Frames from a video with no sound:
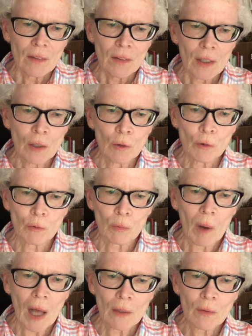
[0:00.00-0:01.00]
Can you
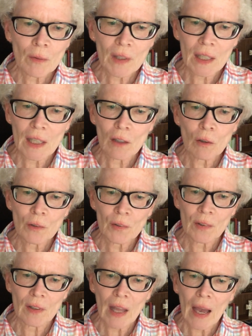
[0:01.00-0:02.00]
swallow the giggles
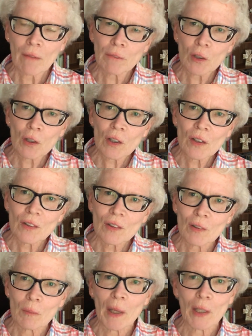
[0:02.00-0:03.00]
and laughter
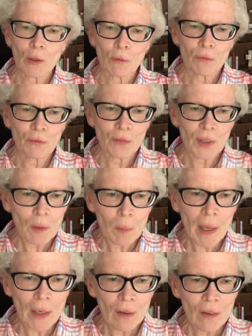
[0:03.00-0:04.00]
to make you feel
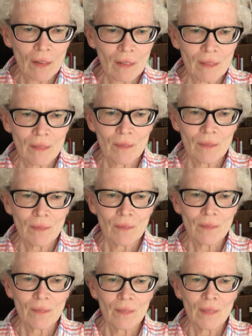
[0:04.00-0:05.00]
better?
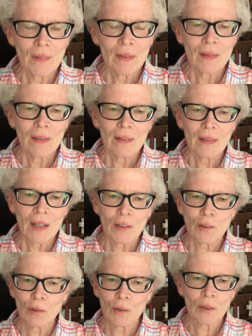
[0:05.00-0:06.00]
That
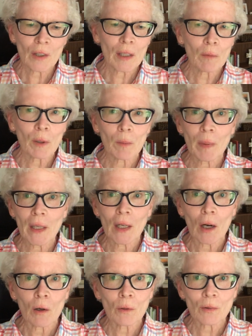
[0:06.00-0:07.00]
certainly would be,
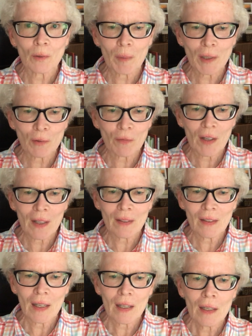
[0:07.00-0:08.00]
oh, so much
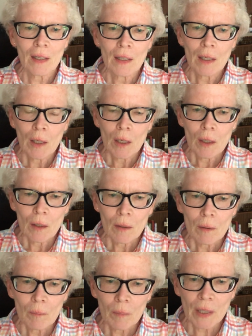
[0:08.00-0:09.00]
fun.
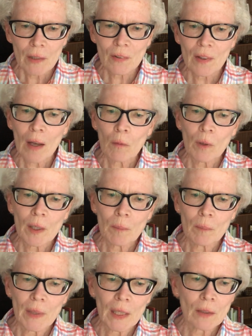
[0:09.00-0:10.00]
But is that what it
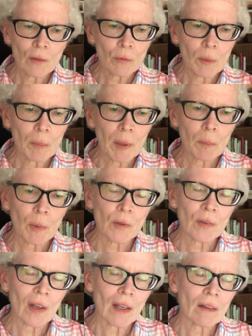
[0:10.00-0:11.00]
means when people
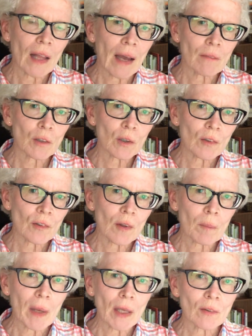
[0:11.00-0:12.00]
say laughter is the
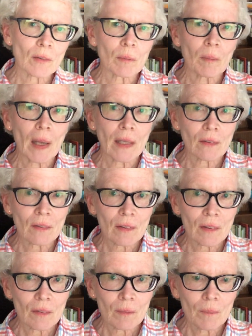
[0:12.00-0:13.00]
best
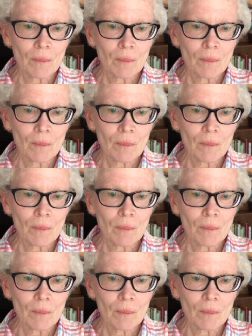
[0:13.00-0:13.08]
medicine?